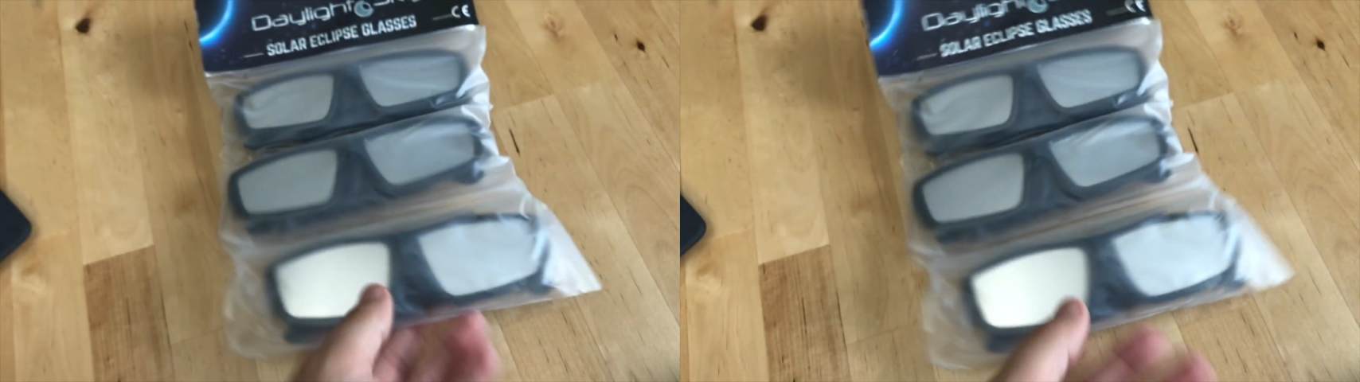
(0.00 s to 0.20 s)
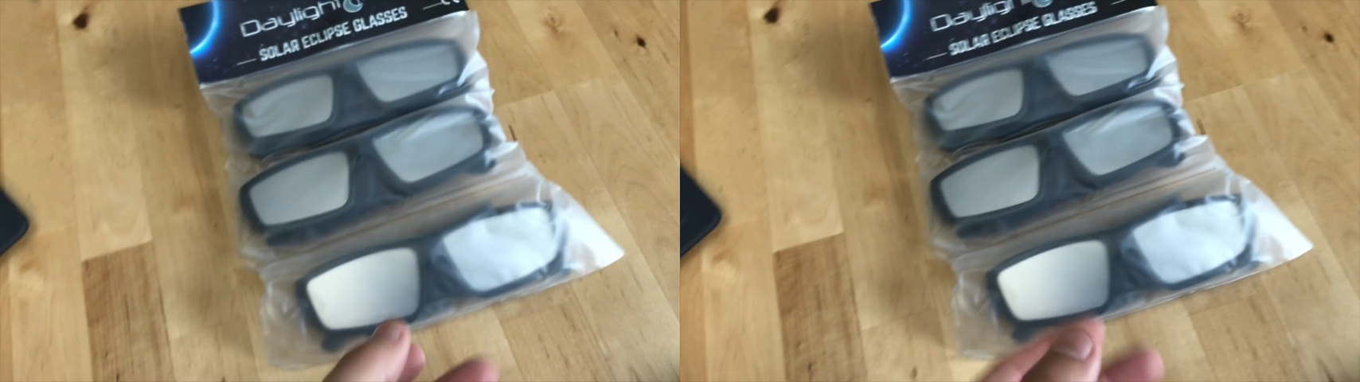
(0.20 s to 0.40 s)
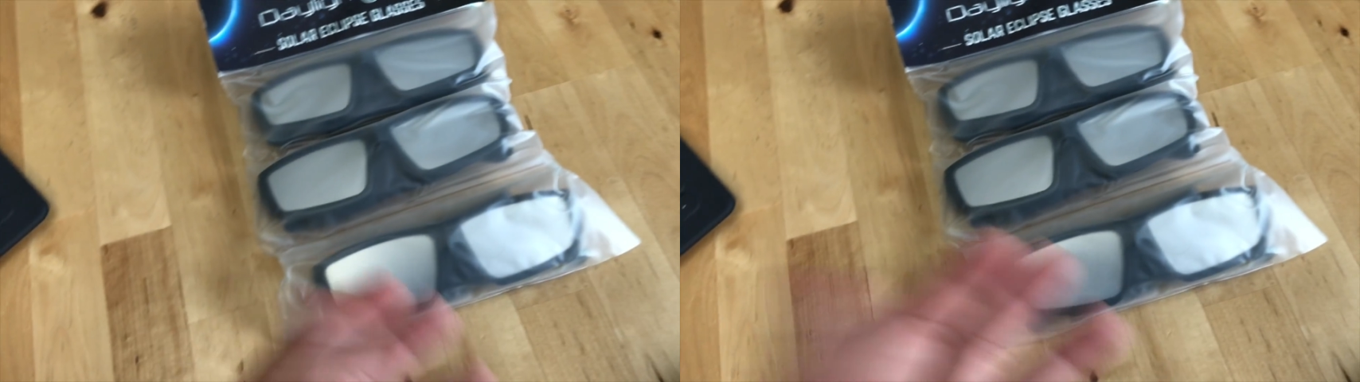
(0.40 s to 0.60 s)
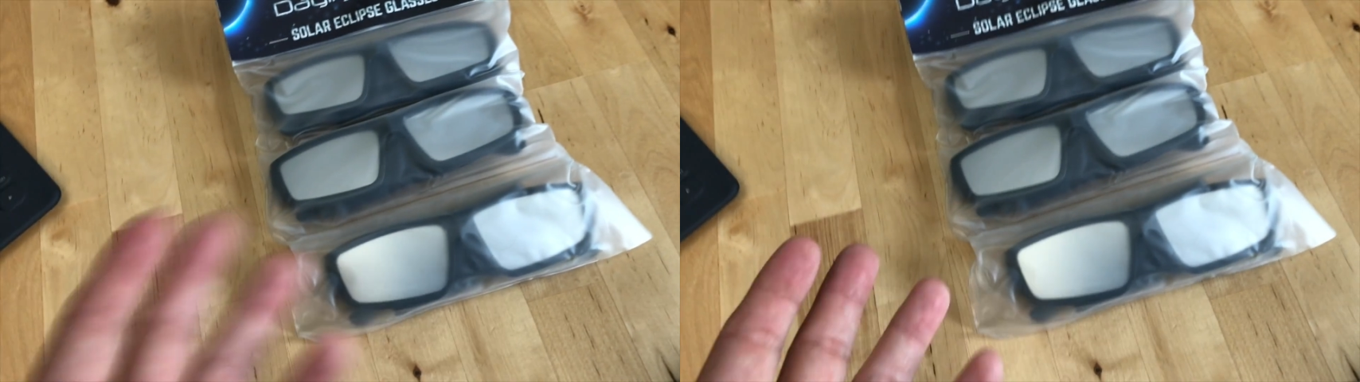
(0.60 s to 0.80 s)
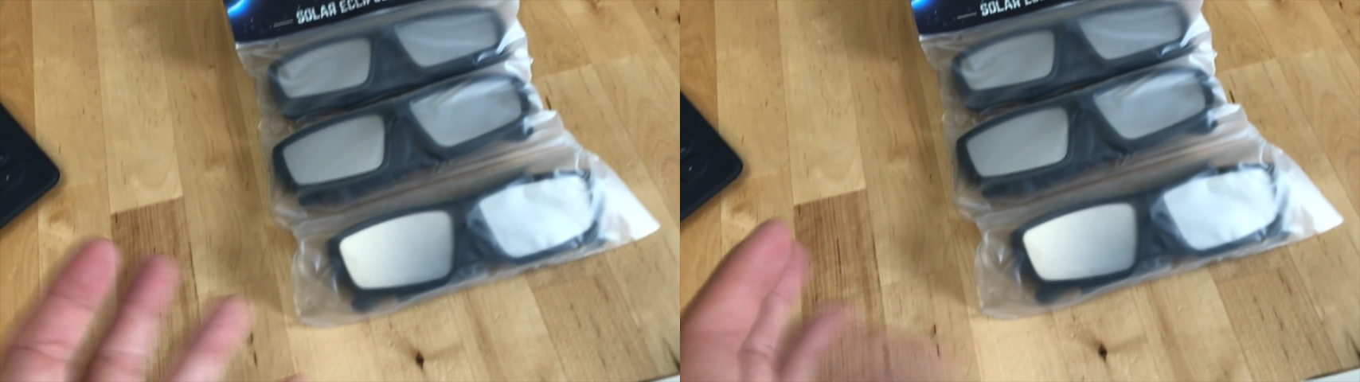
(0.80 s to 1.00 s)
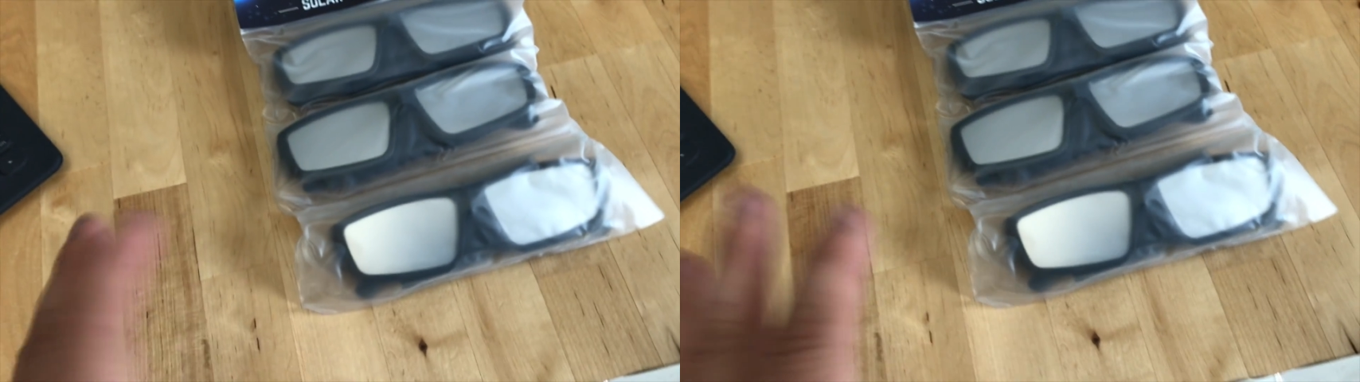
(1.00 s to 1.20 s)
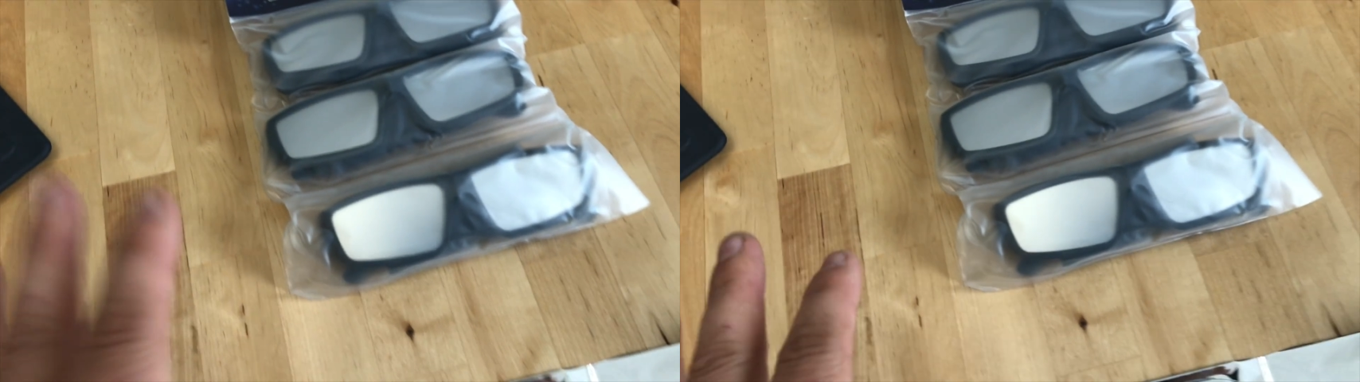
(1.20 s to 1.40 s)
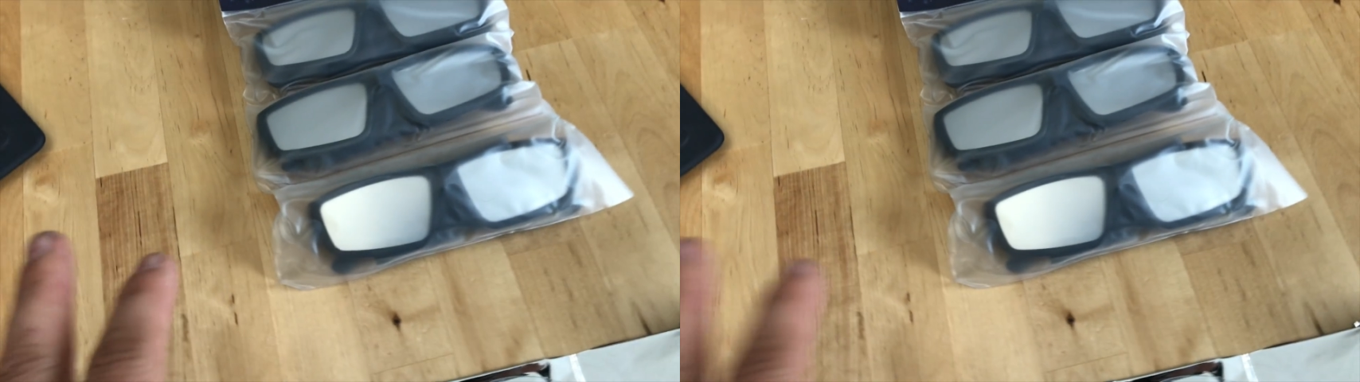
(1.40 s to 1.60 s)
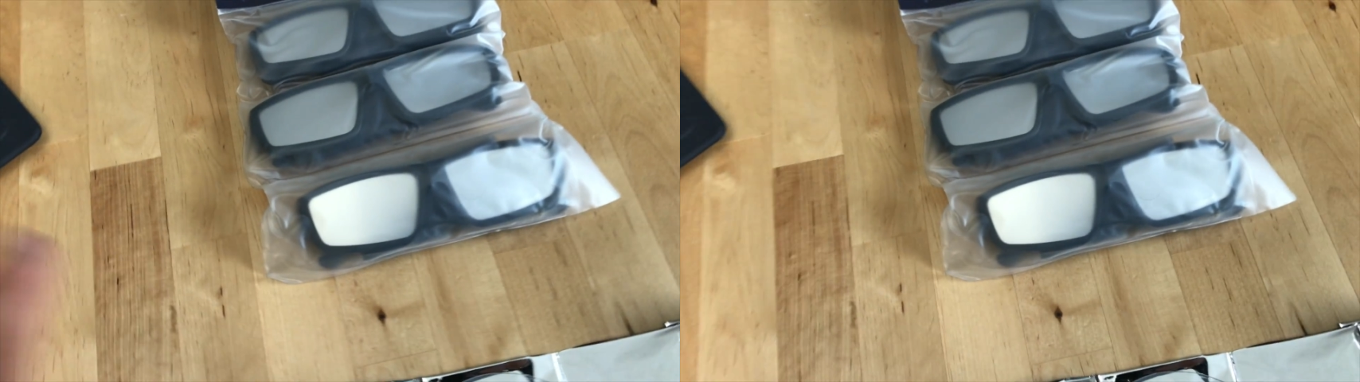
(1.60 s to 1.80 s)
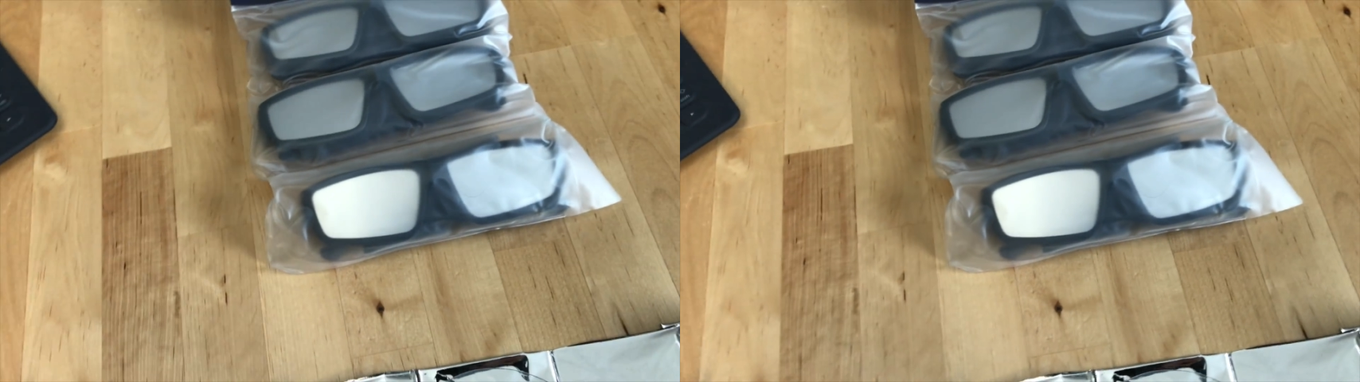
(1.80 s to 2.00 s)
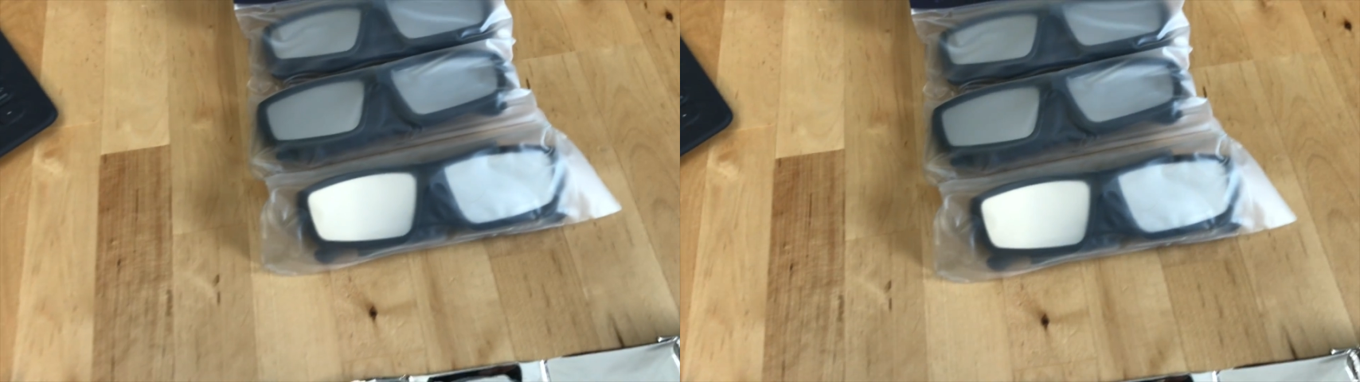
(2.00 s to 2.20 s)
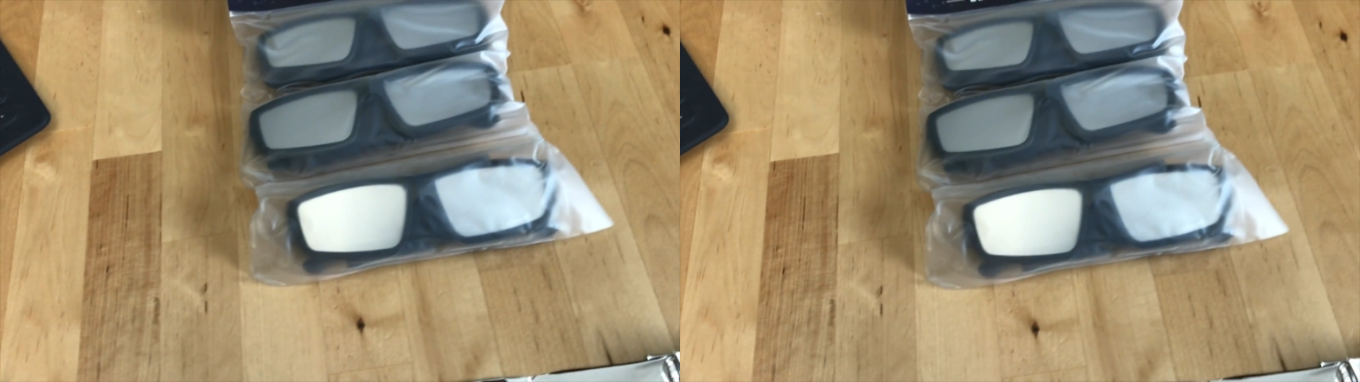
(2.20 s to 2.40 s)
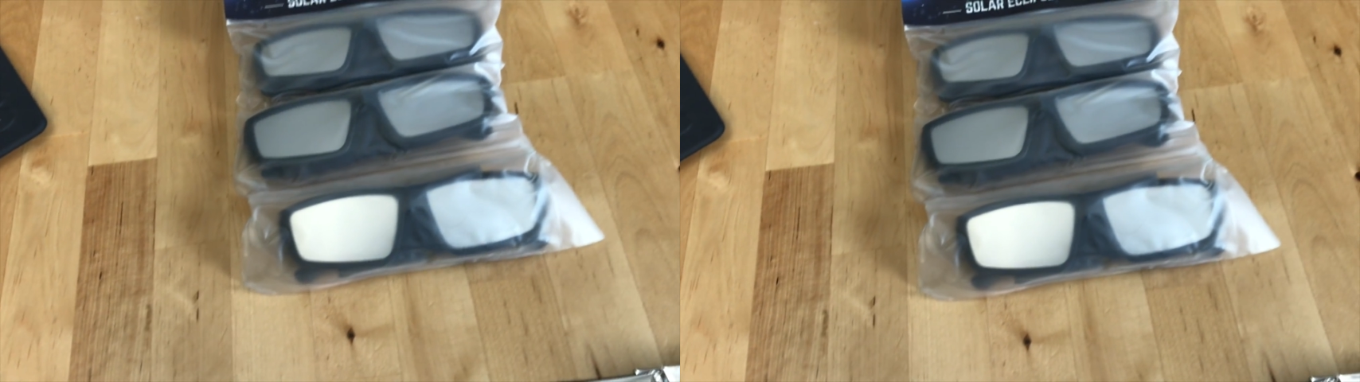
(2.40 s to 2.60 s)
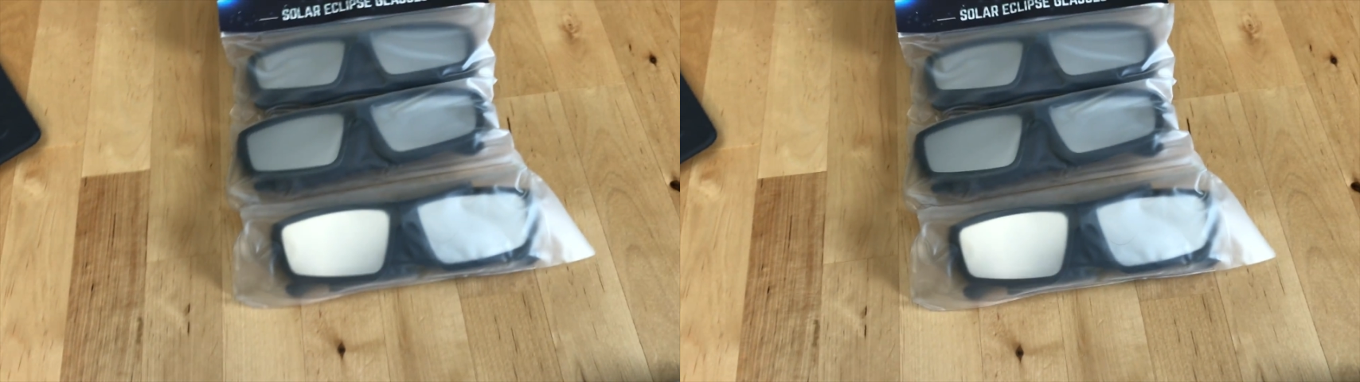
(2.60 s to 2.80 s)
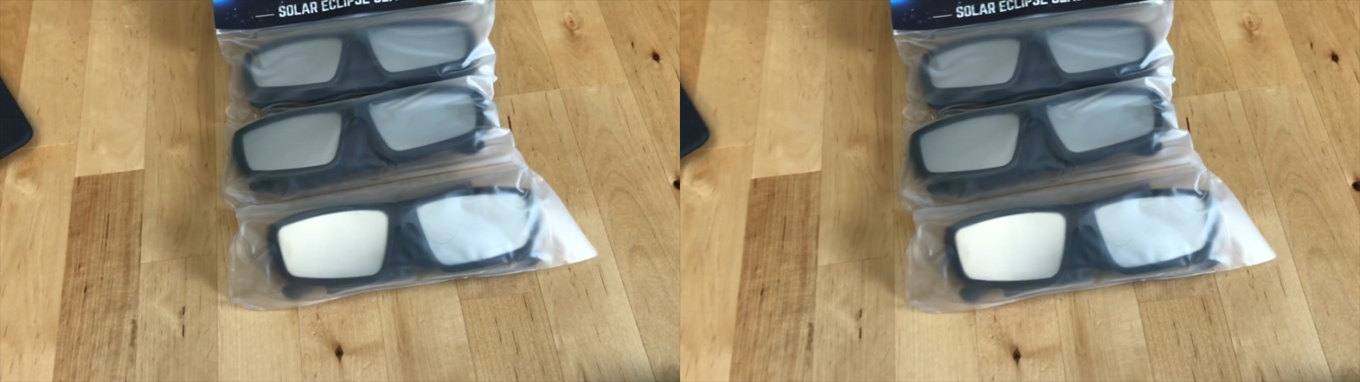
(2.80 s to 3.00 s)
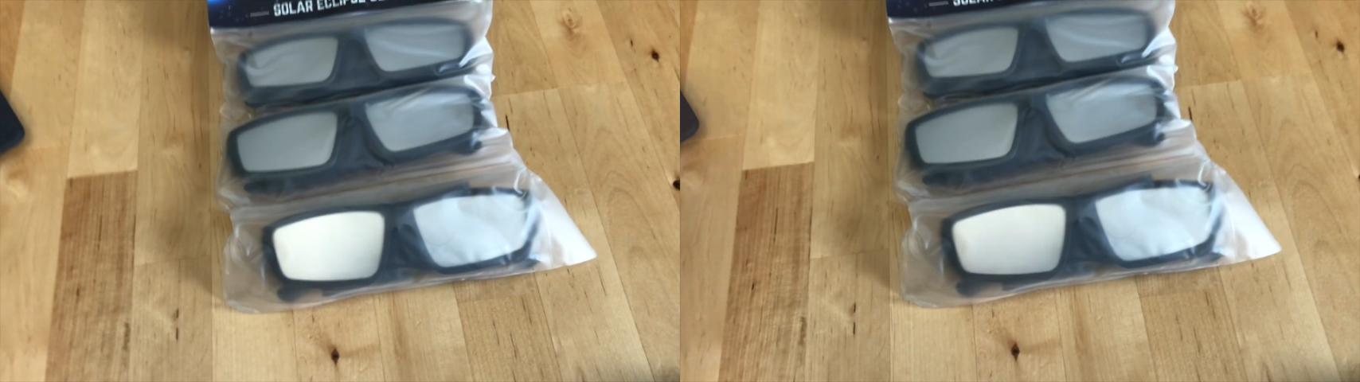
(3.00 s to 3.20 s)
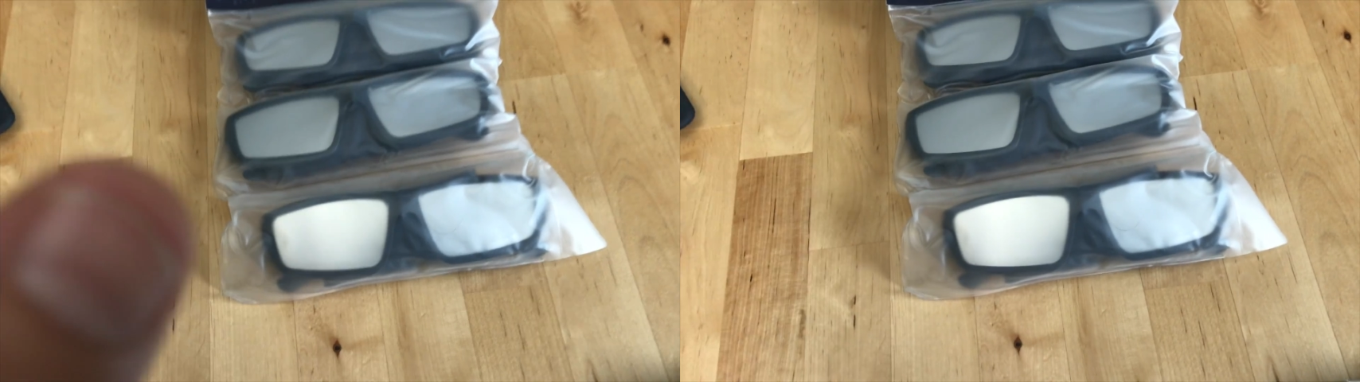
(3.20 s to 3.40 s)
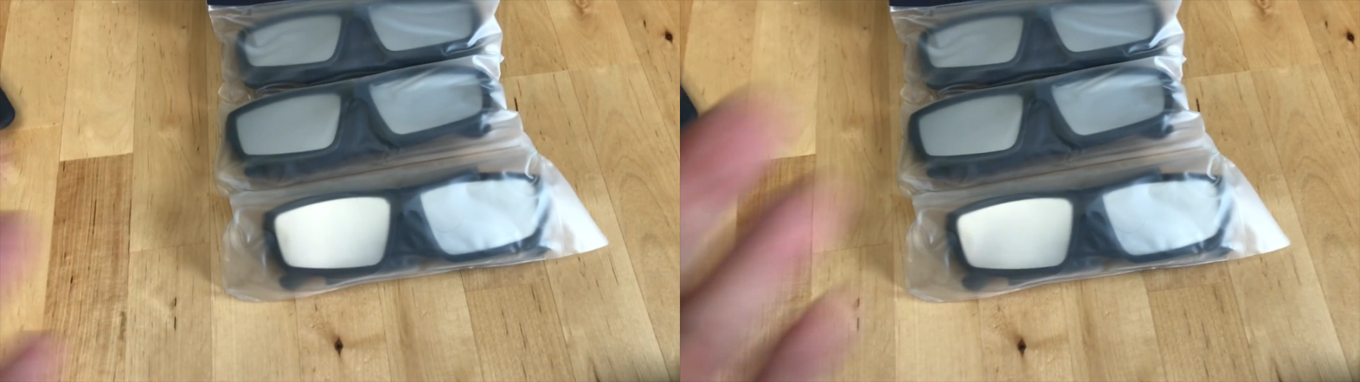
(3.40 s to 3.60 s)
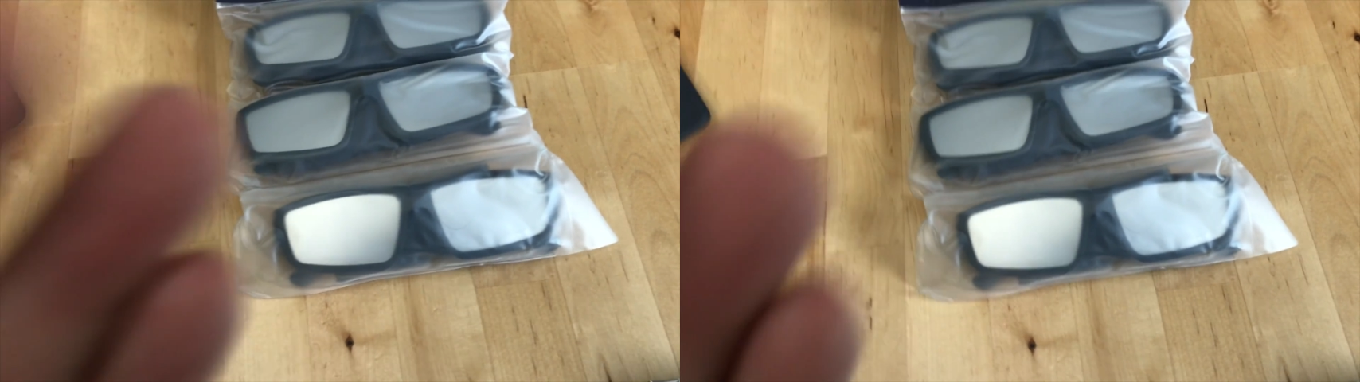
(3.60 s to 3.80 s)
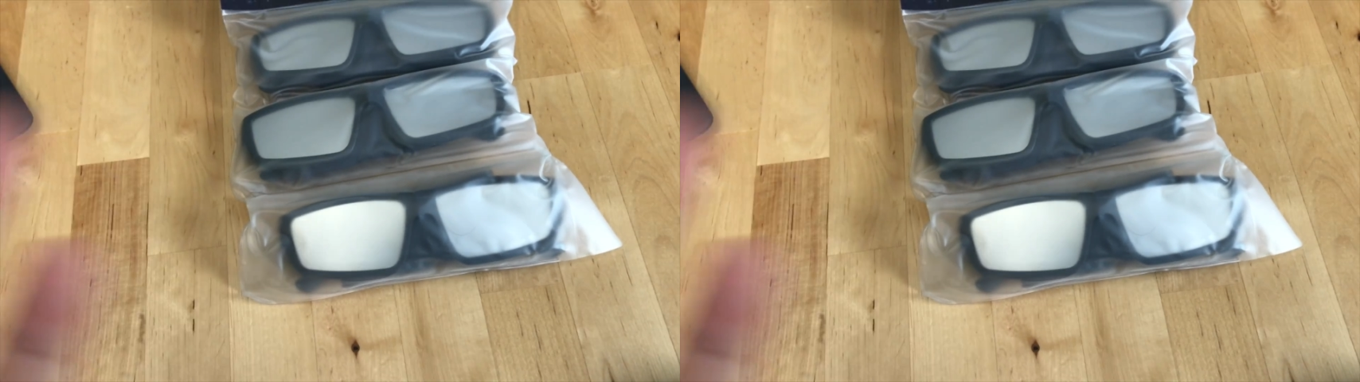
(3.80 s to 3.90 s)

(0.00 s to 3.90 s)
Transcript: (no speaker visible)